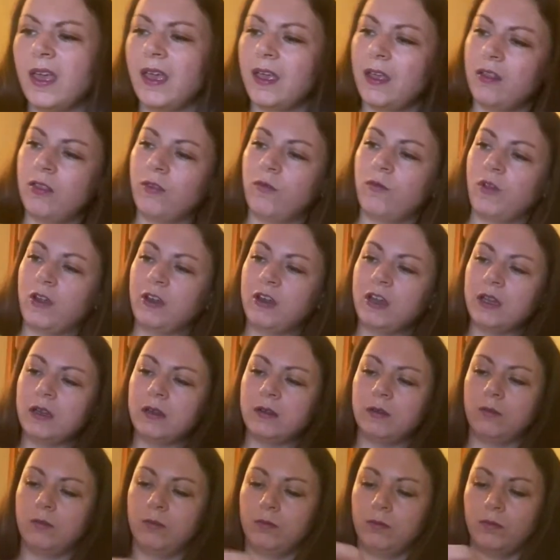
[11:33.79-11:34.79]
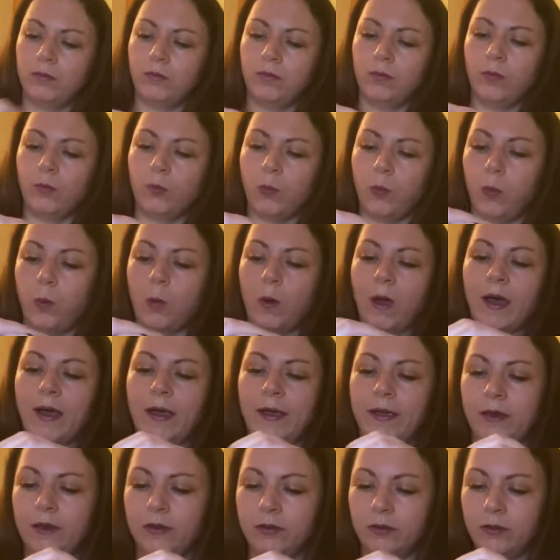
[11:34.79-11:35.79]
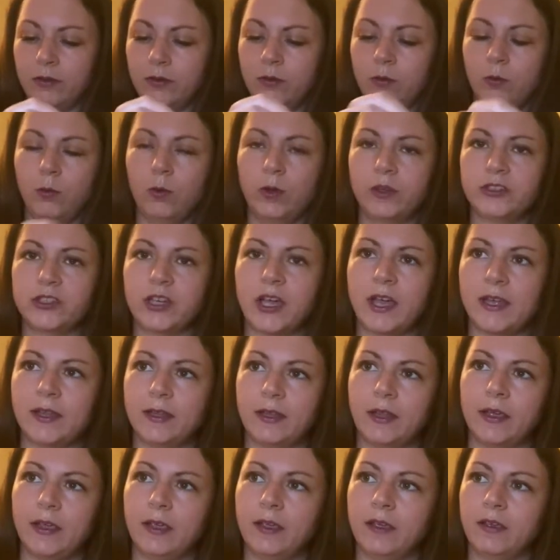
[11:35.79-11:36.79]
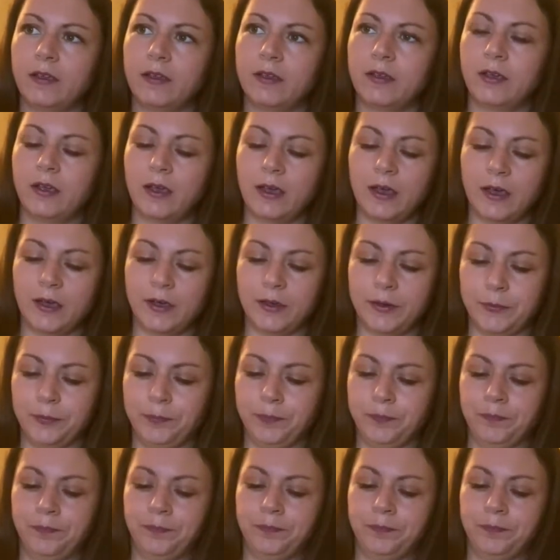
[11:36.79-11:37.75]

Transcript: It's very wide, which I like. Um,